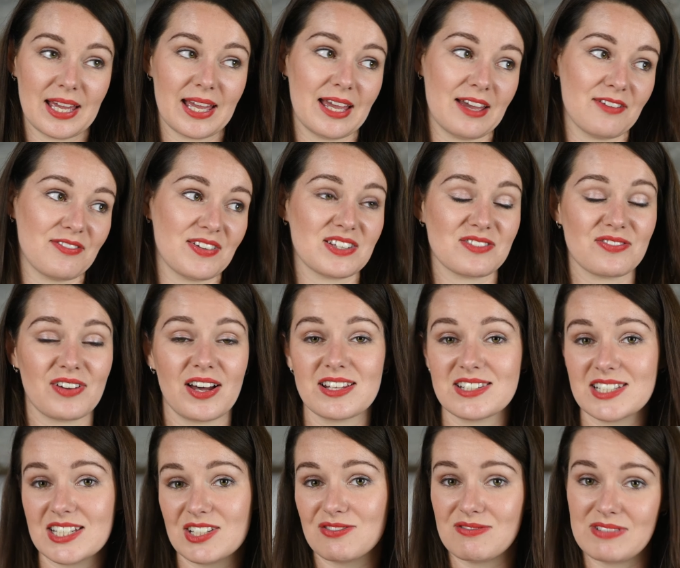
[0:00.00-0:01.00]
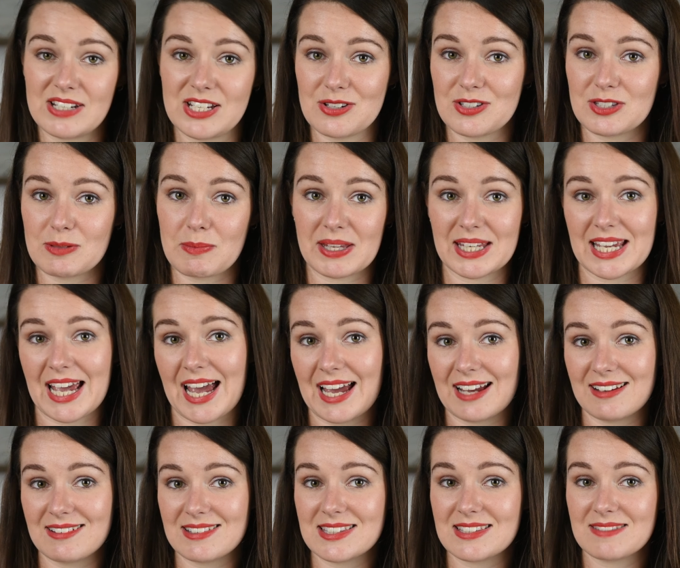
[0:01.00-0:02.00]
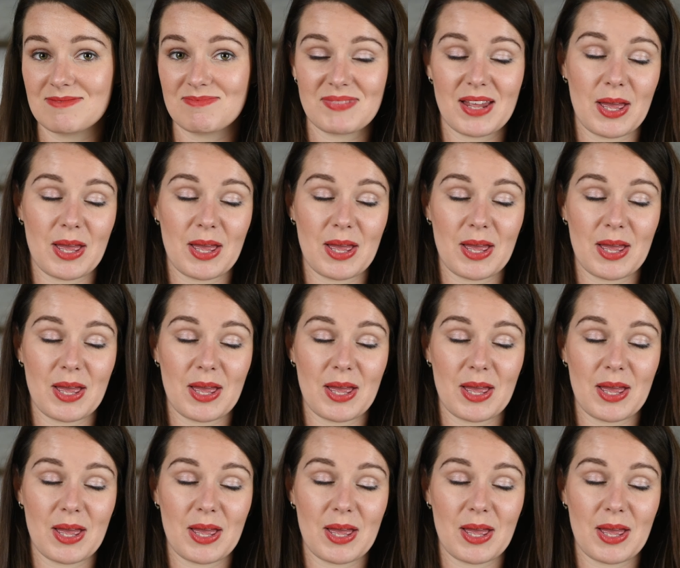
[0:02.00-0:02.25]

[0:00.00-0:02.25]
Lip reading: If there's vases, reuse them in your house,